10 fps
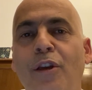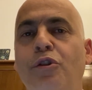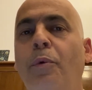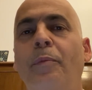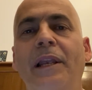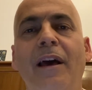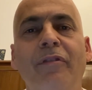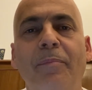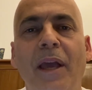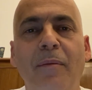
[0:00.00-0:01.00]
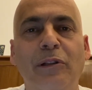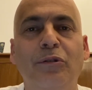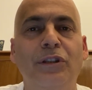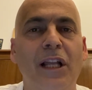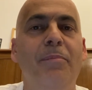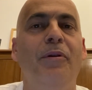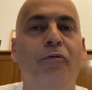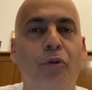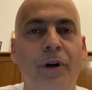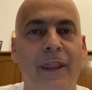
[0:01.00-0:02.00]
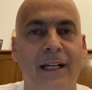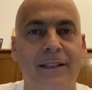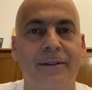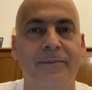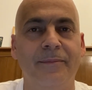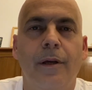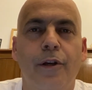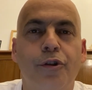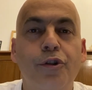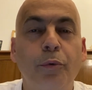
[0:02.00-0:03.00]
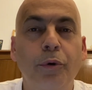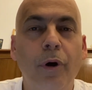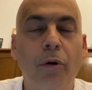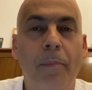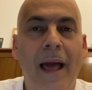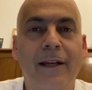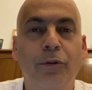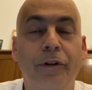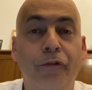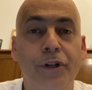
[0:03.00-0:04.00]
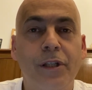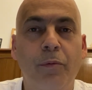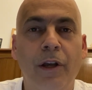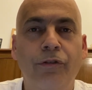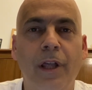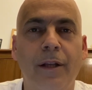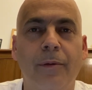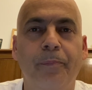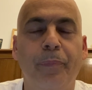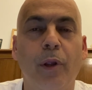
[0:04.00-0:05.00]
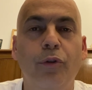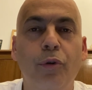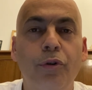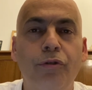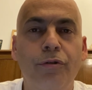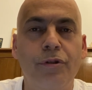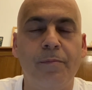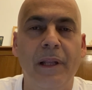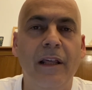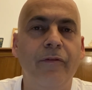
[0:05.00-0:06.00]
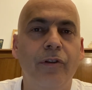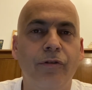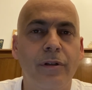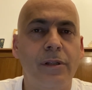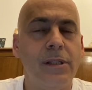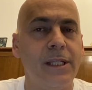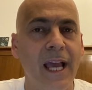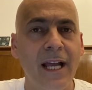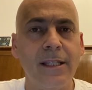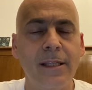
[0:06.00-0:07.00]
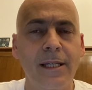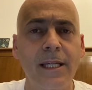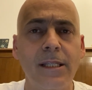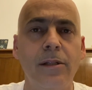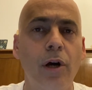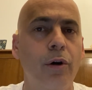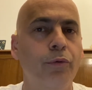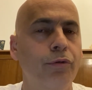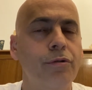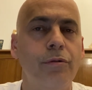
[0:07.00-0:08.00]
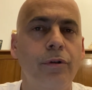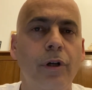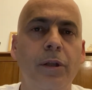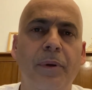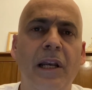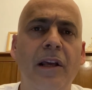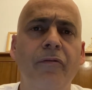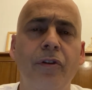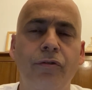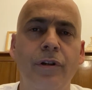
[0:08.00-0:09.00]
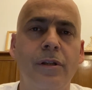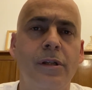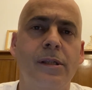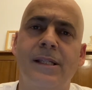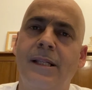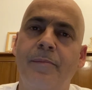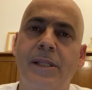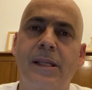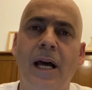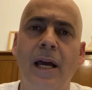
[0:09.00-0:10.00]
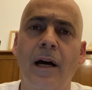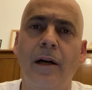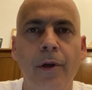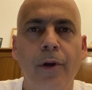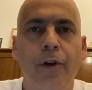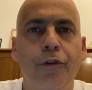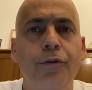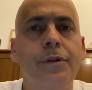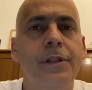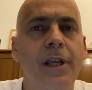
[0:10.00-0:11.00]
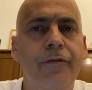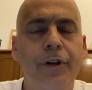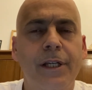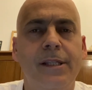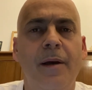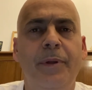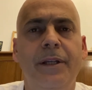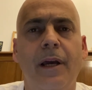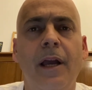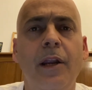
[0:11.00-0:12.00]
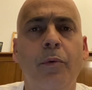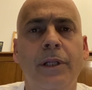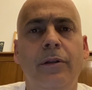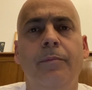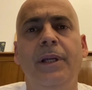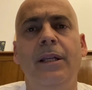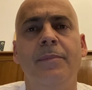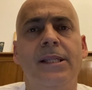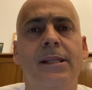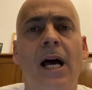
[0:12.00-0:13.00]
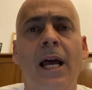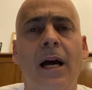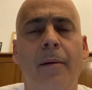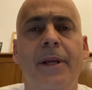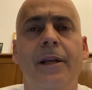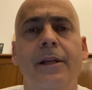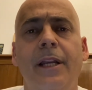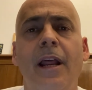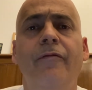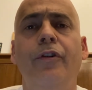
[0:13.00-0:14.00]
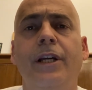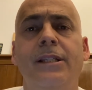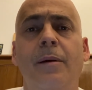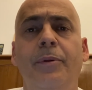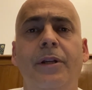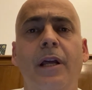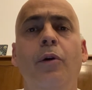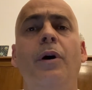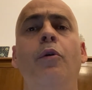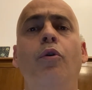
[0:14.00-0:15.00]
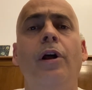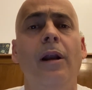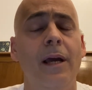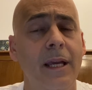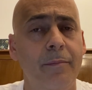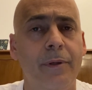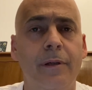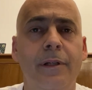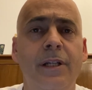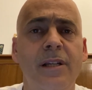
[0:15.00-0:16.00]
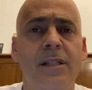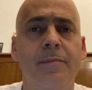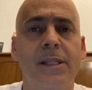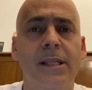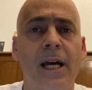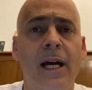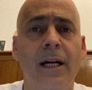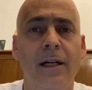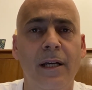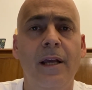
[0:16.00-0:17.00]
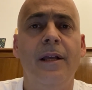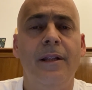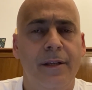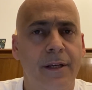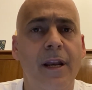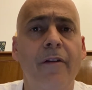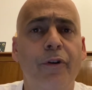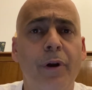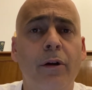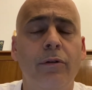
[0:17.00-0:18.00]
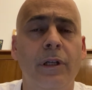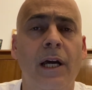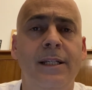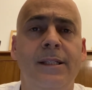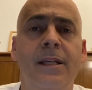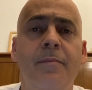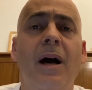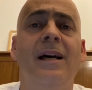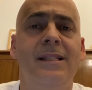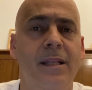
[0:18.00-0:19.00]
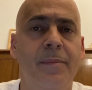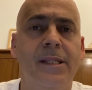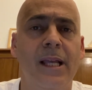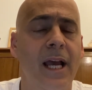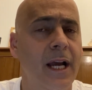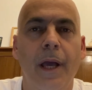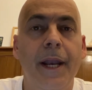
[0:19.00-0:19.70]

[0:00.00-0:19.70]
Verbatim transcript: So we will never be able to tell before that. So to go back to the first question, do Jews believe in Jesus? The answer is no. Jews do not believe in Jesus as the Messiah. Jews never accepted anyone to be the Messiah. I mean, they never accepted anyone who claimed that he's the Messiah. They never recognized him as the Messiah.